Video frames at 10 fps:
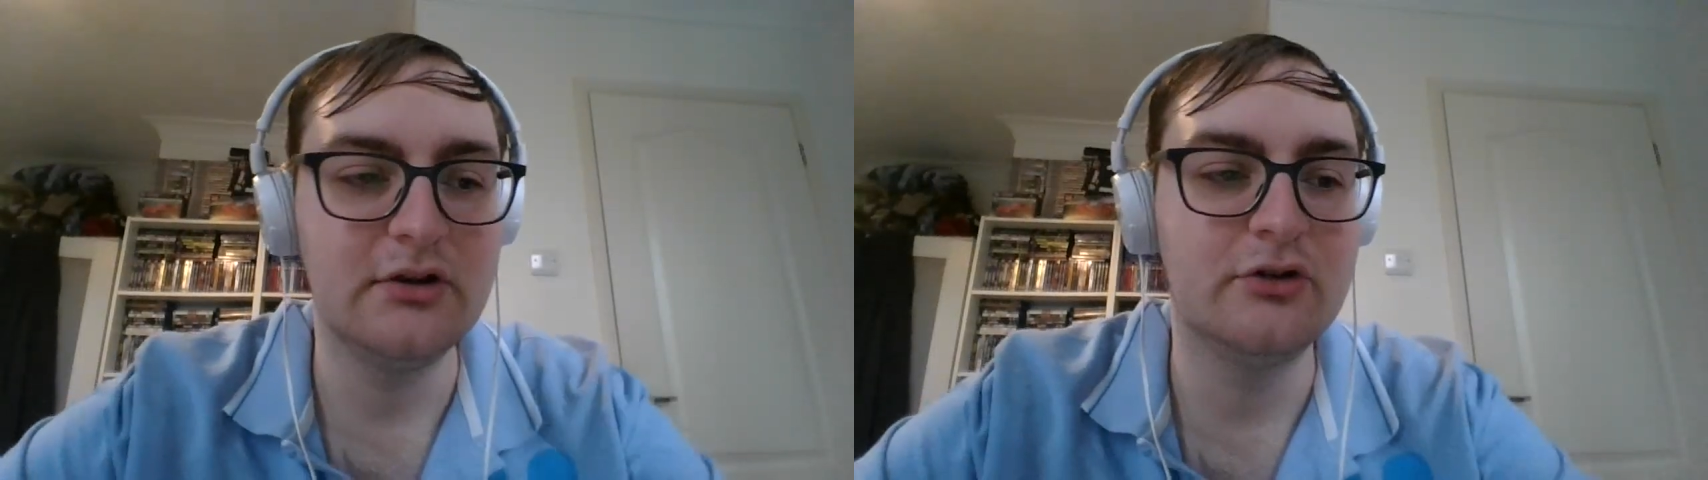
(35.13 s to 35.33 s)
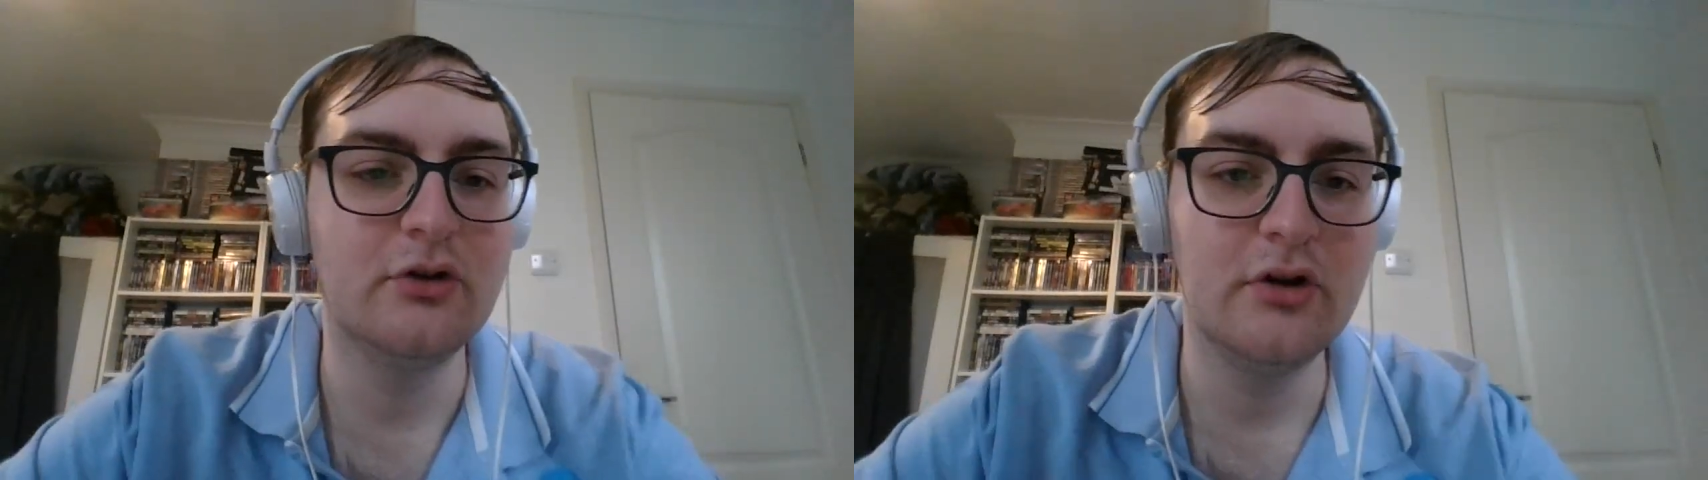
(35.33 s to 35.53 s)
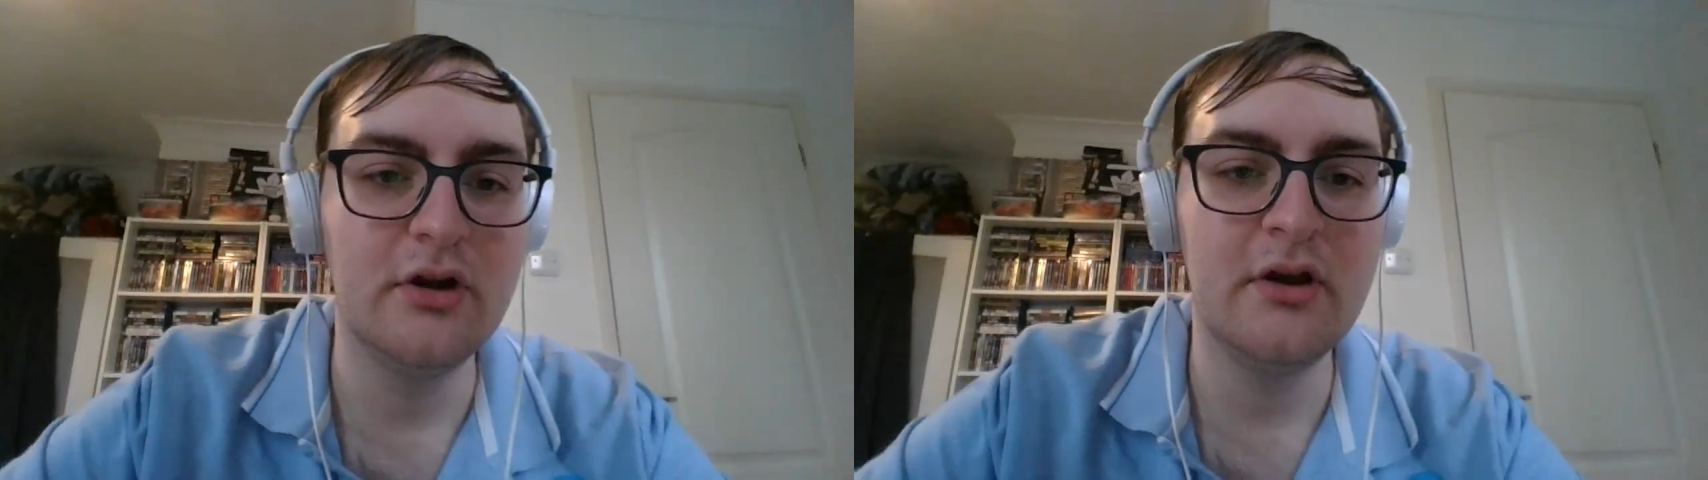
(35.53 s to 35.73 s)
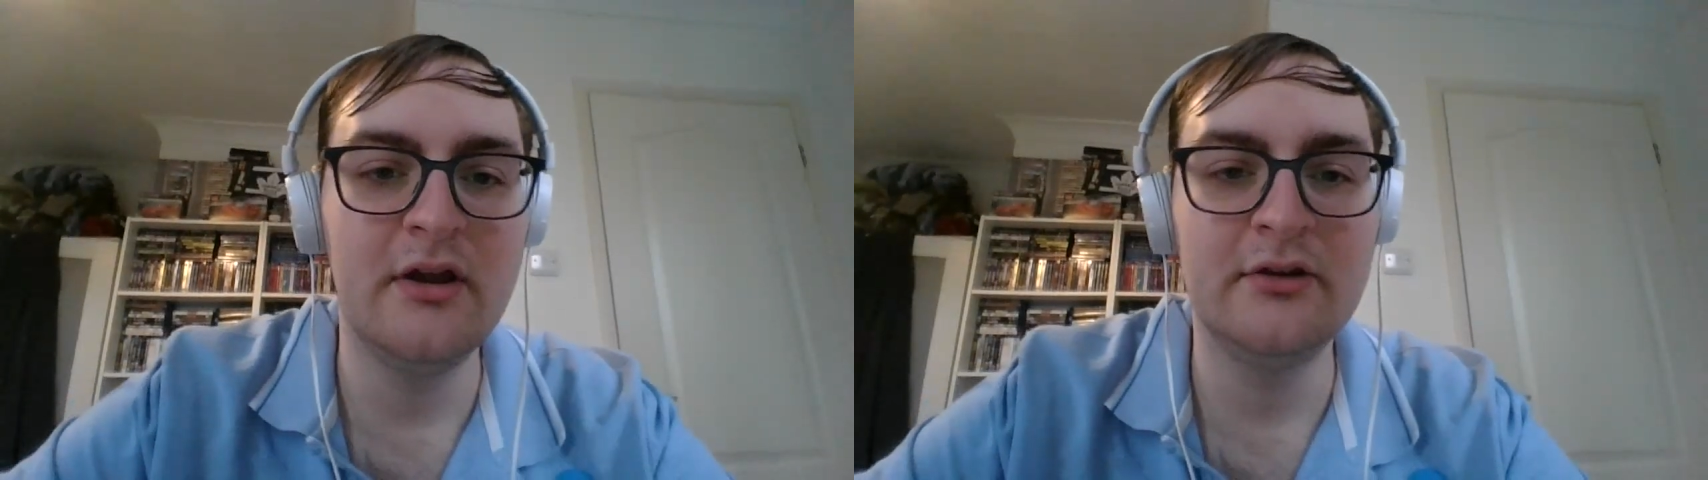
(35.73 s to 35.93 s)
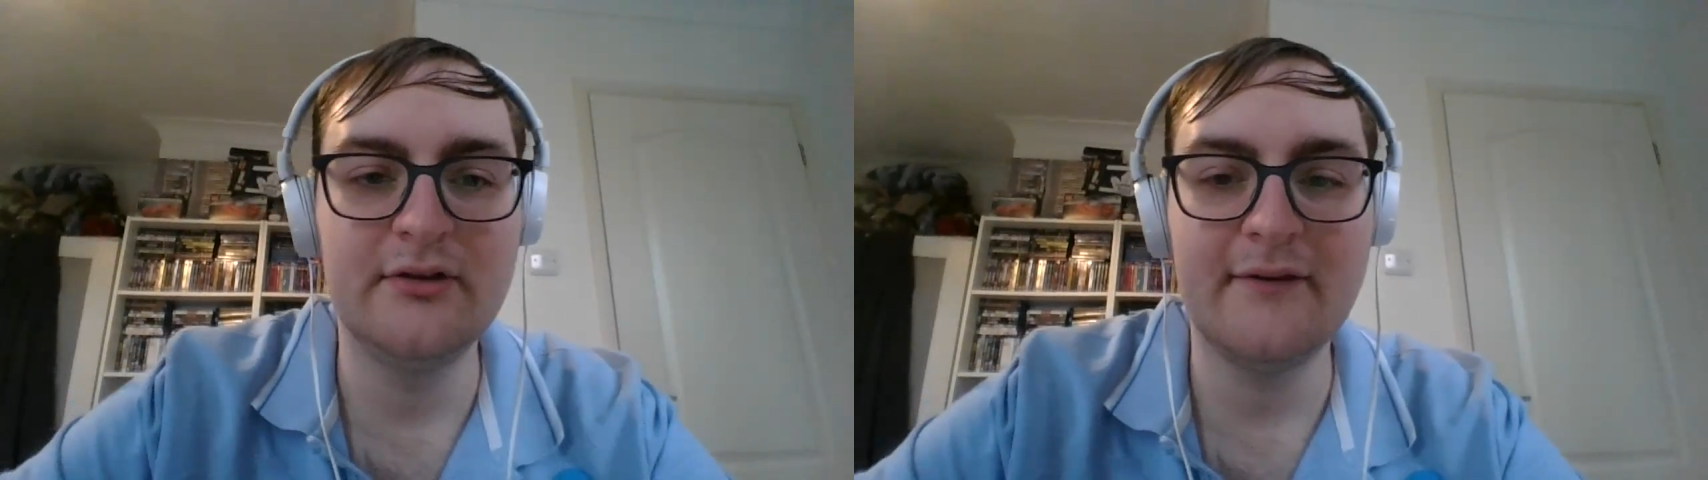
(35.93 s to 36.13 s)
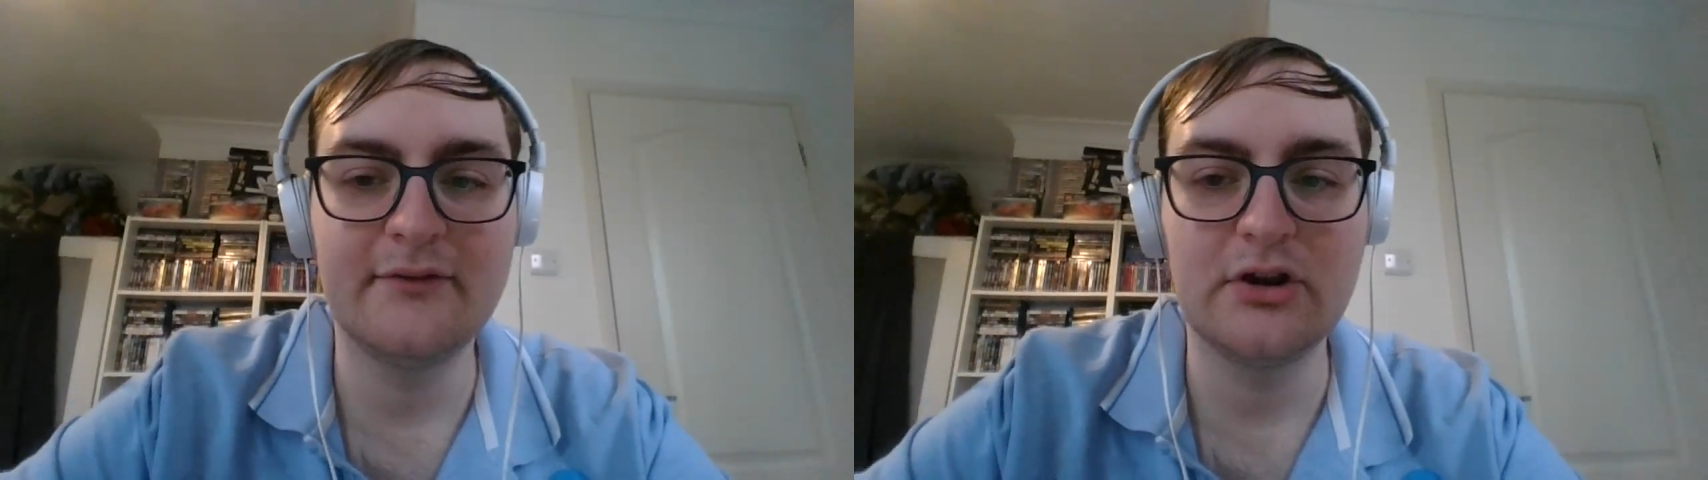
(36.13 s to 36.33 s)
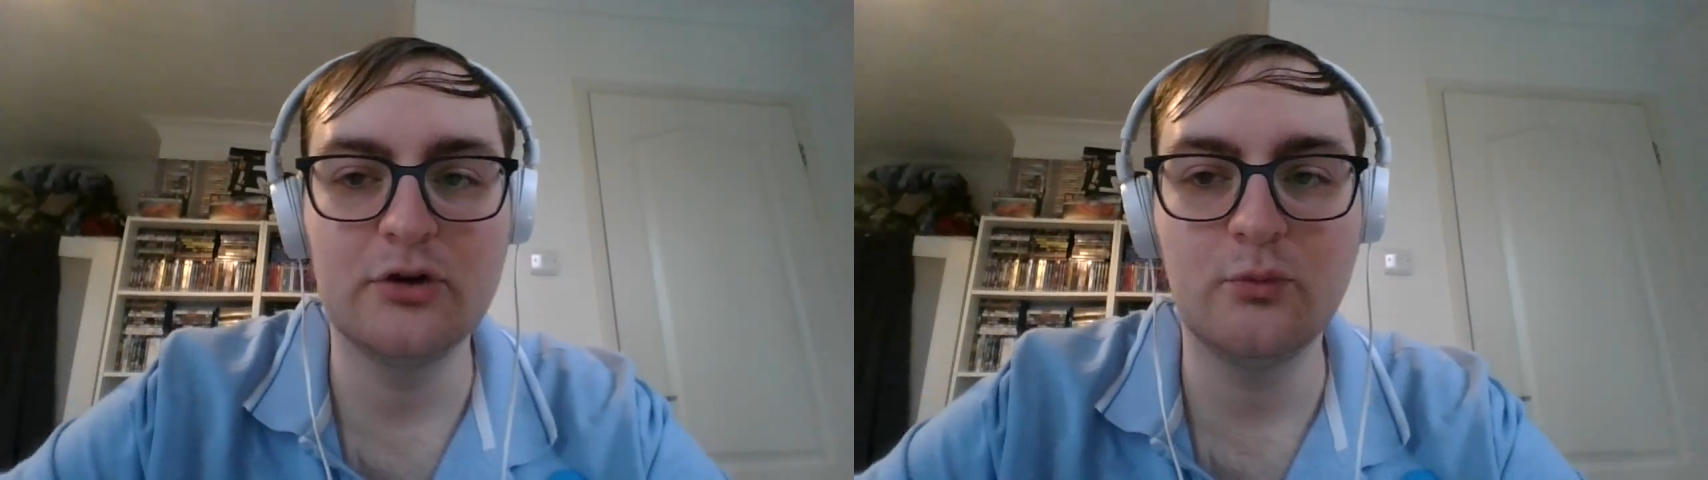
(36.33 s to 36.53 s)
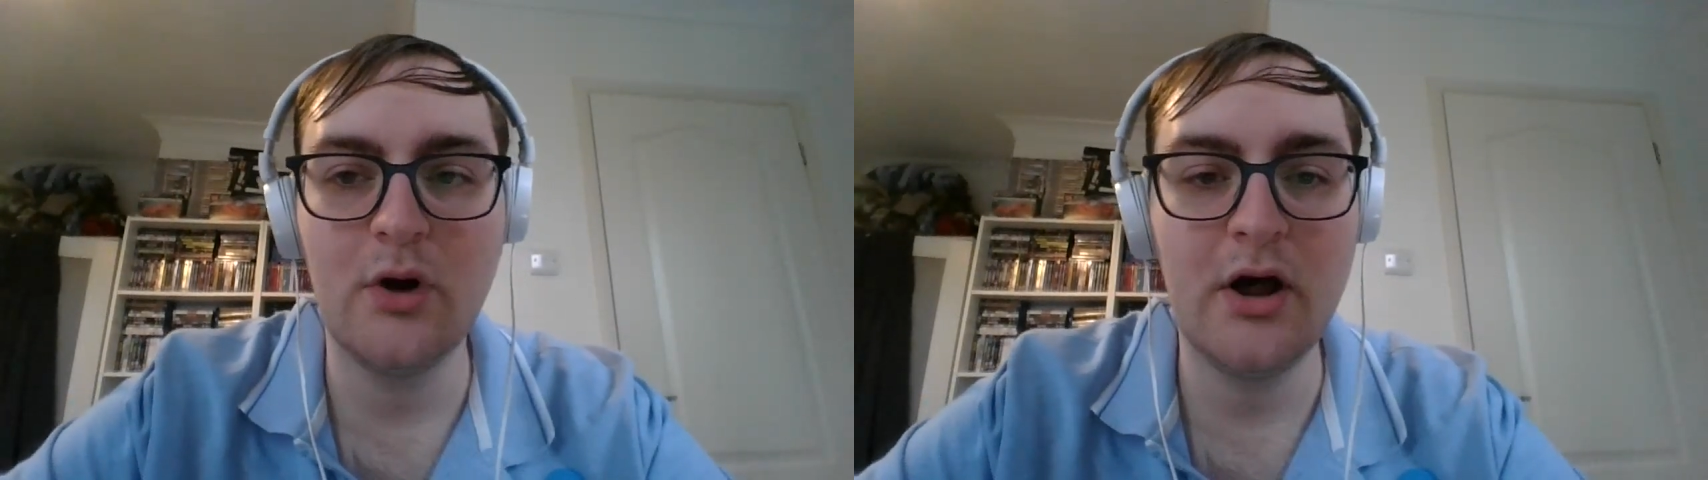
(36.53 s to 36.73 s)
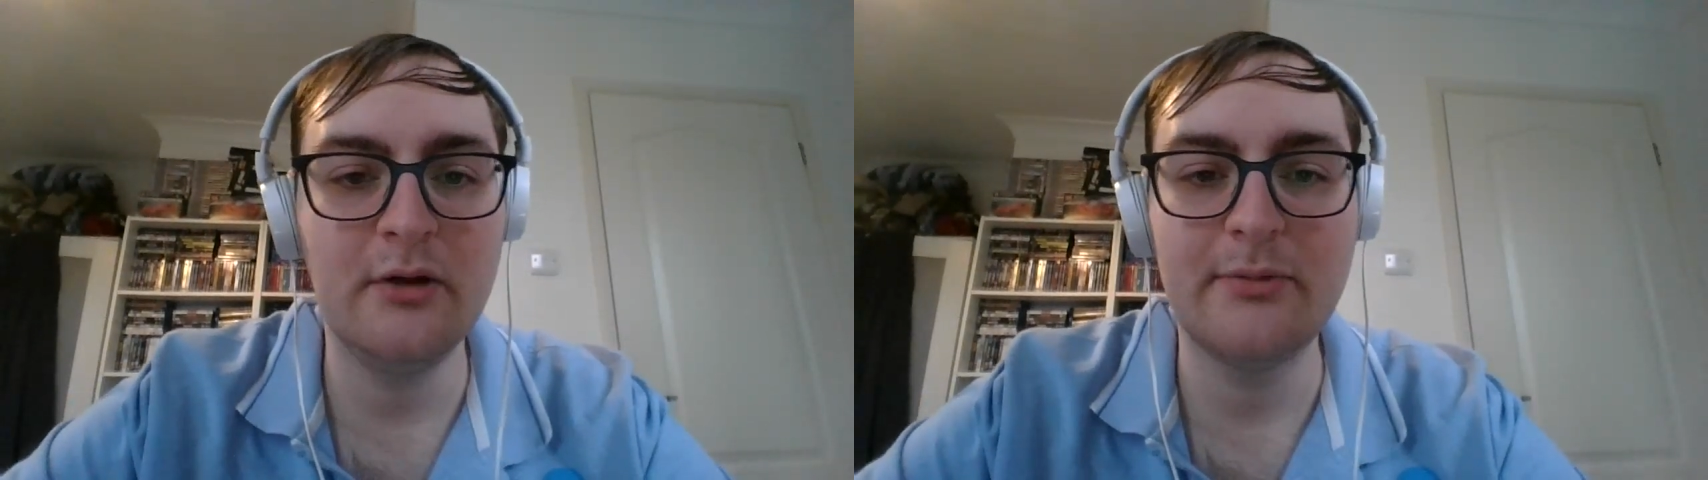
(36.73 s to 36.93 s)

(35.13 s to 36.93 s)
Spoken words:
a good while,